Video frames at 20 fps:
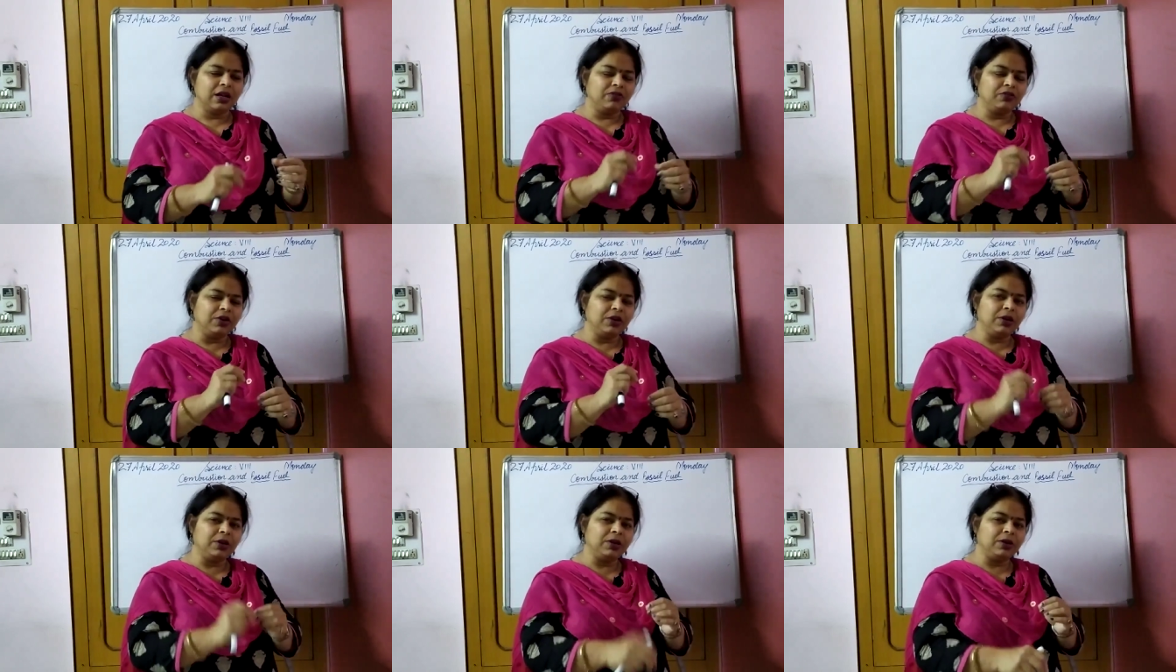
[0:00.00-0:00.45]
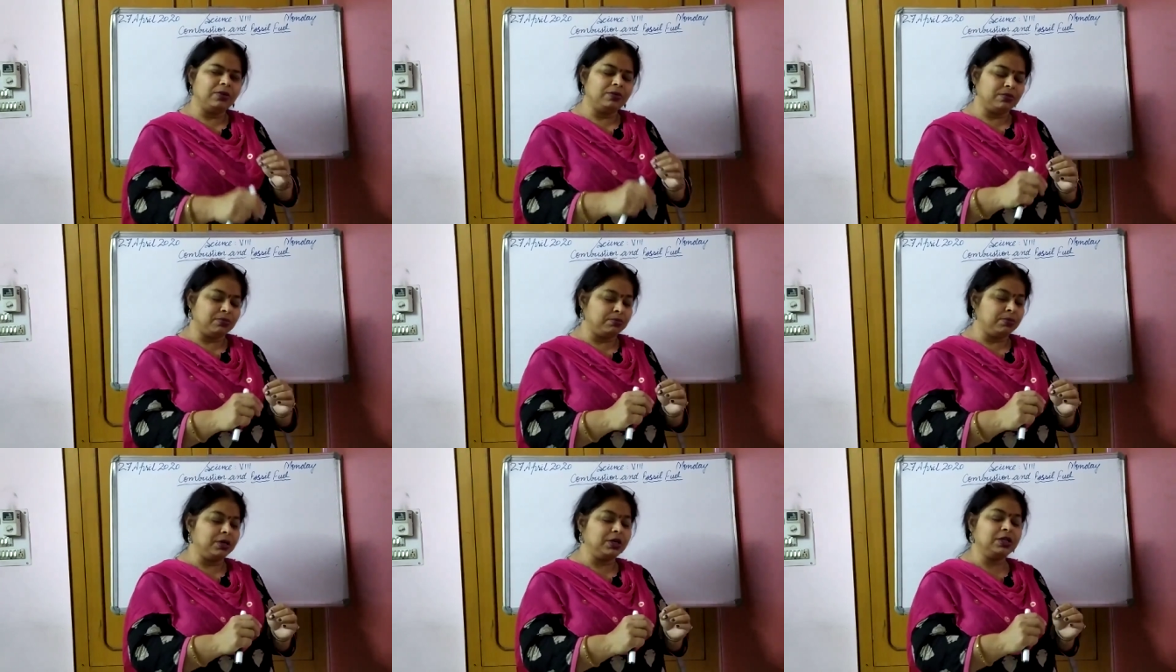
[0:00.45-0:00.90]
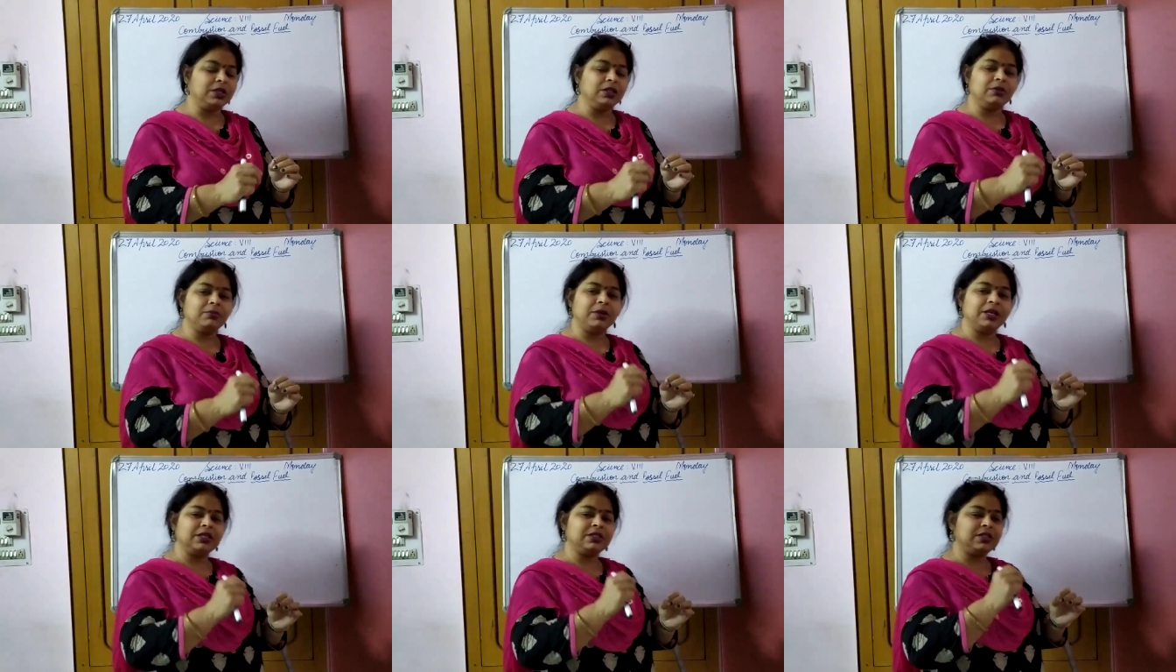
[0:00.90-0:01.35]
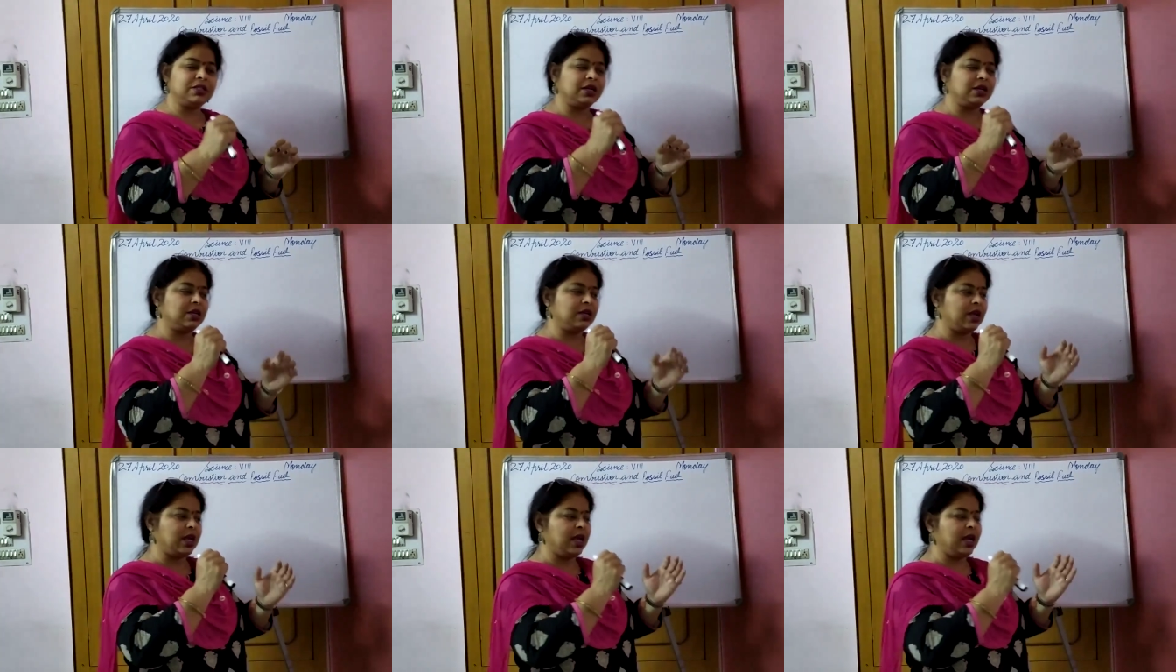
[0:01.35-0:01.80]
we burn the
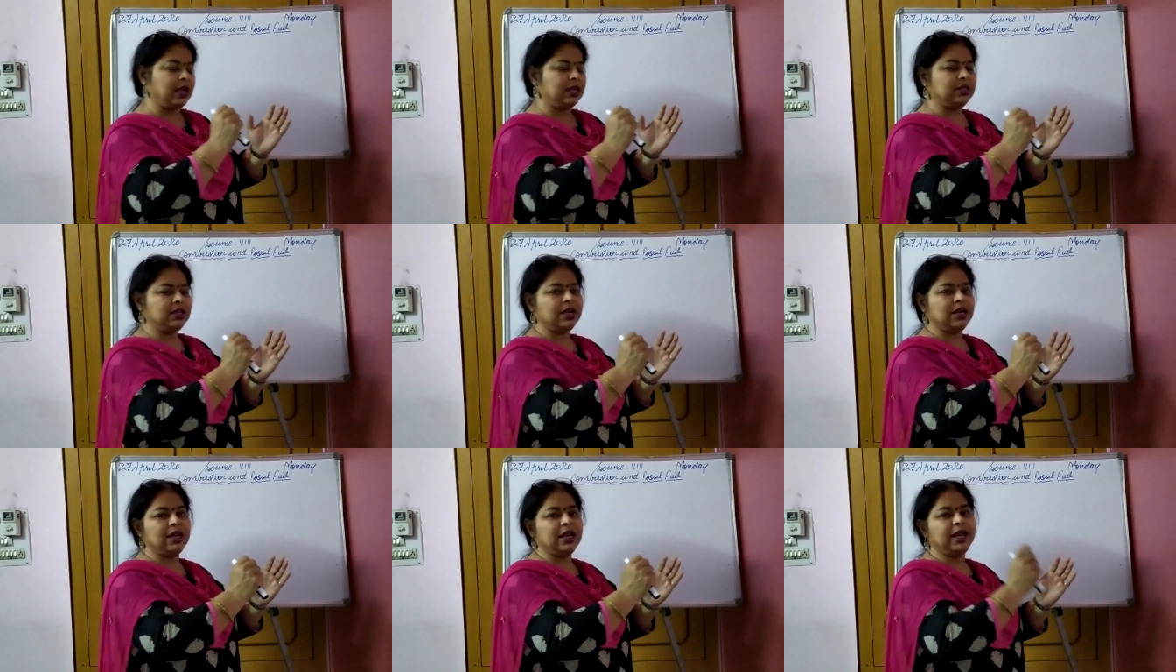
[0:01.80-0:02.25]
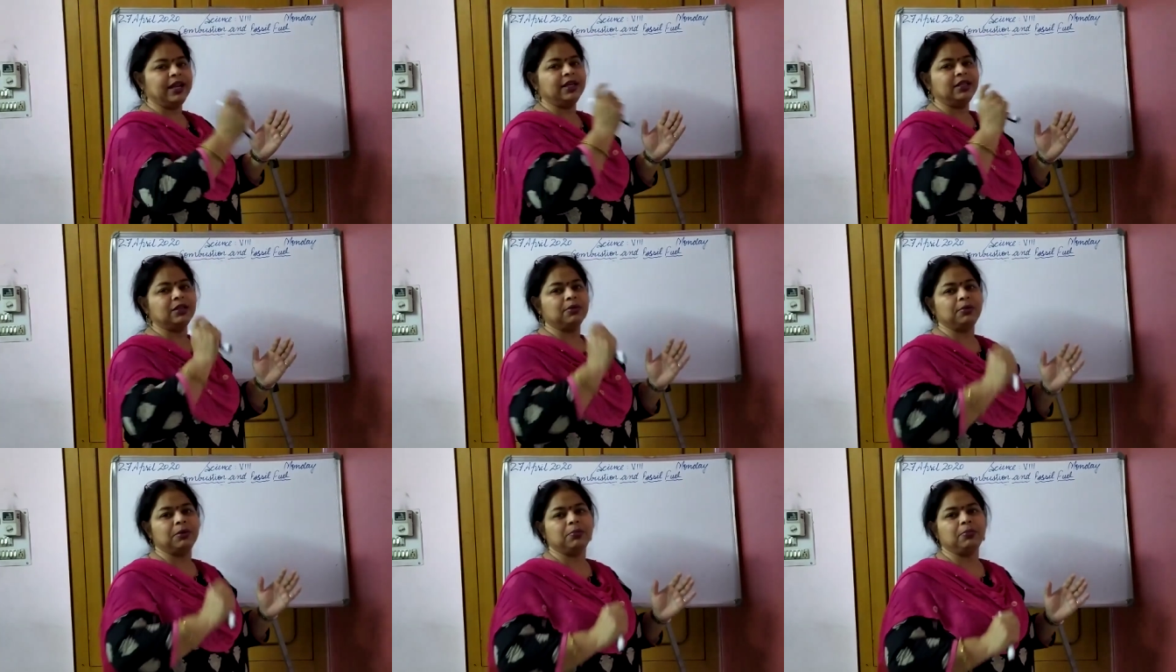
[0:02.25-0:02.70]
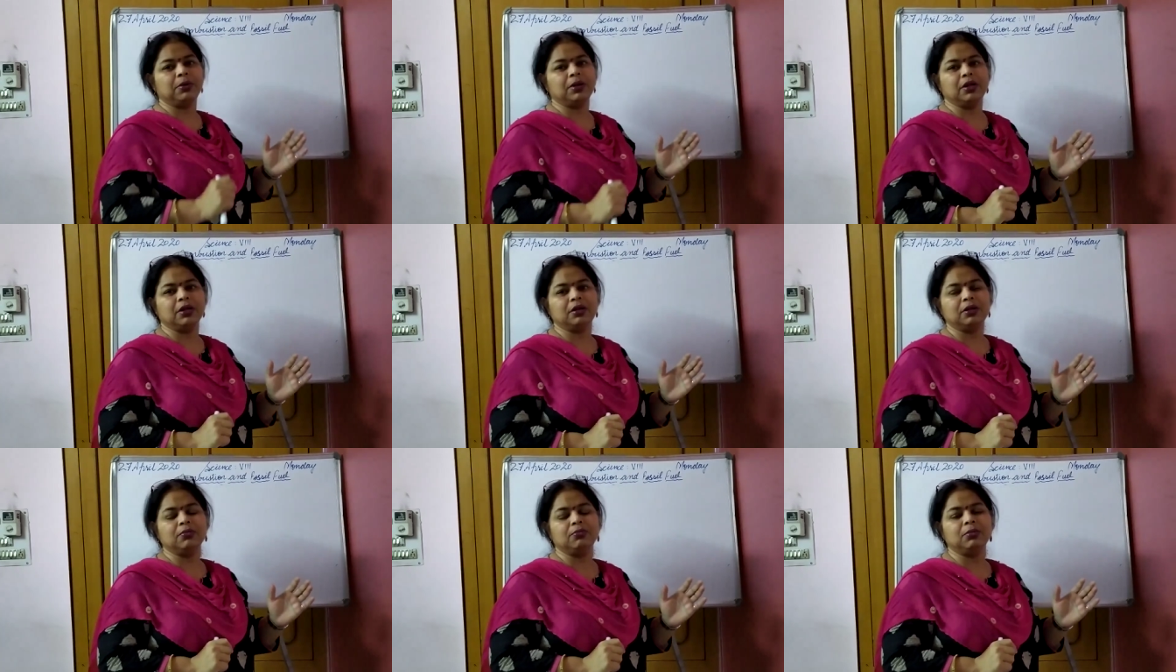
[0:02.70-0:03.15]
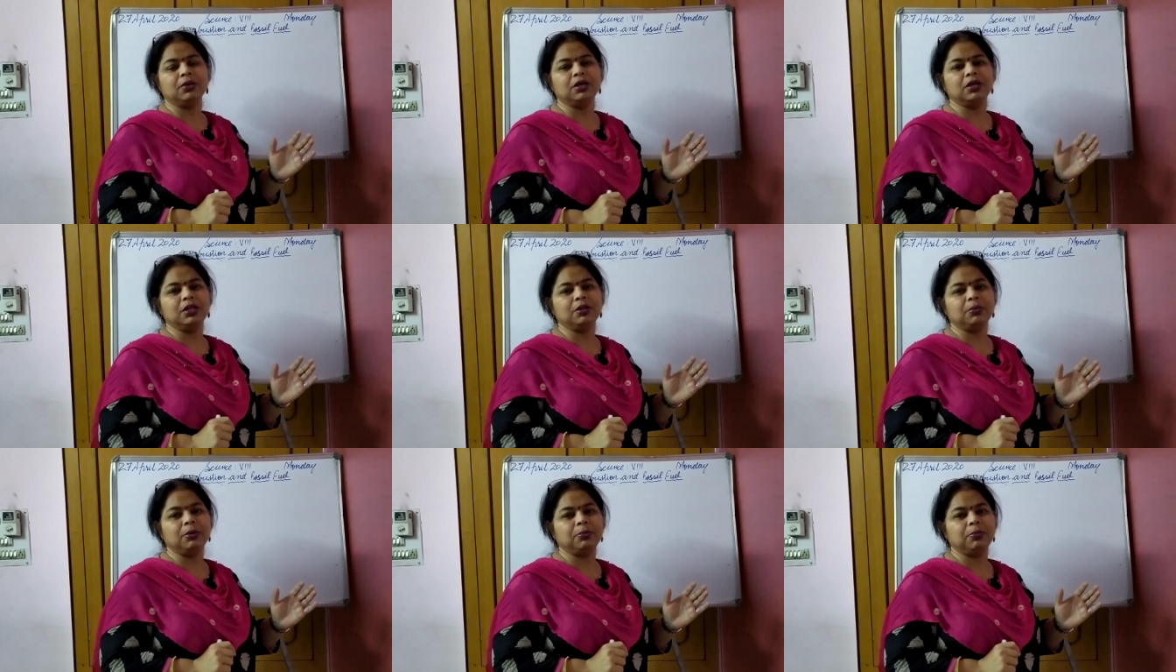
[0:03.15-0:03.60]
matchstick and then light the paper,
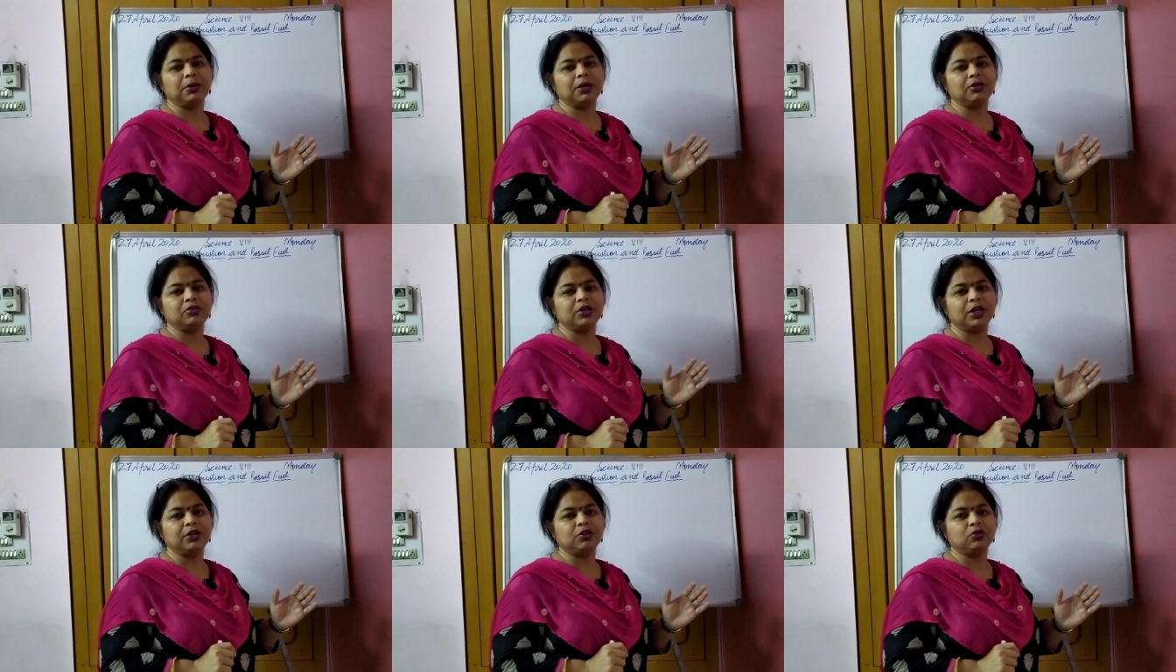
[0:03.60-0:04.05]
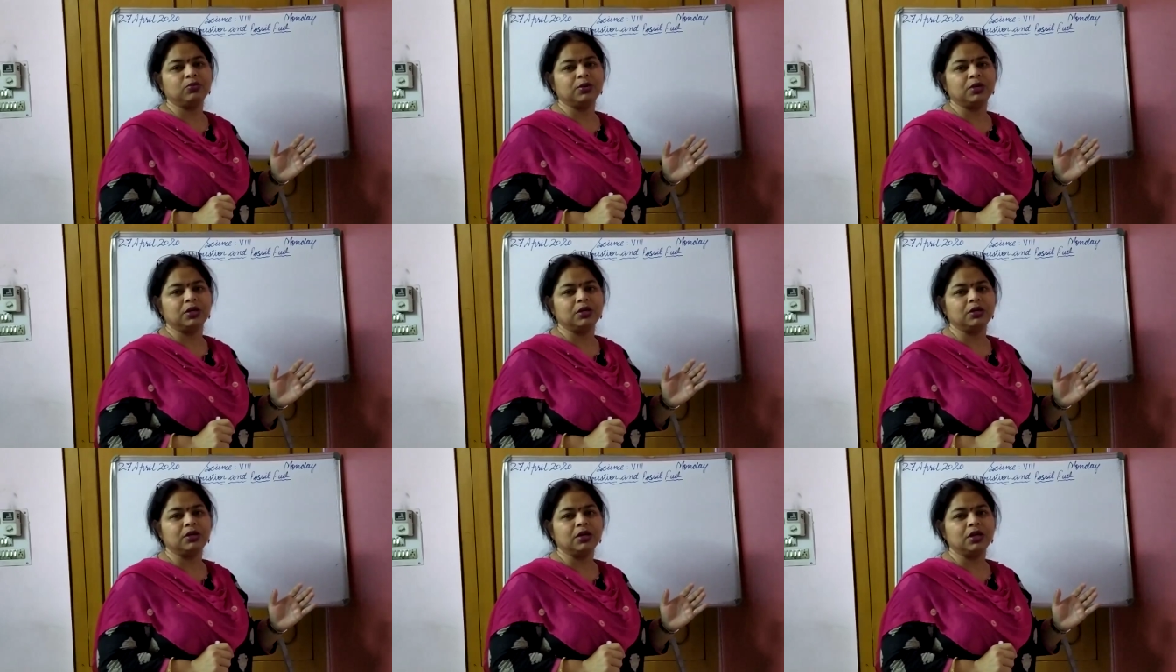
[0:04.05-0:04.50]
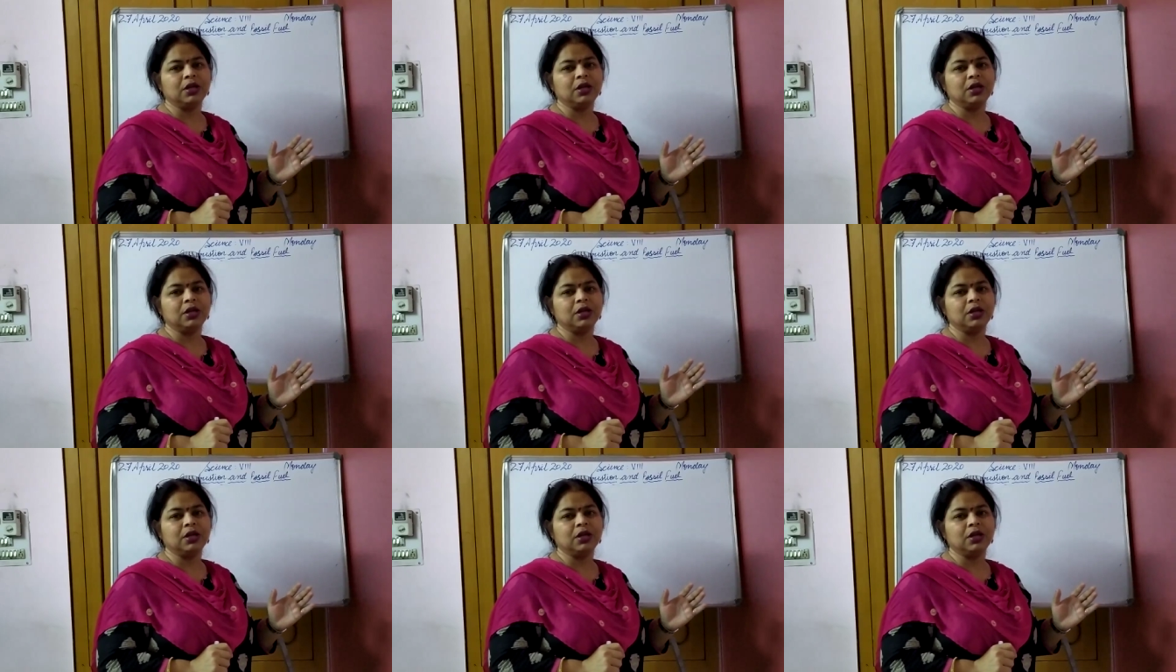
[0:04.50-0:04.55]
burn the paper, try to burn.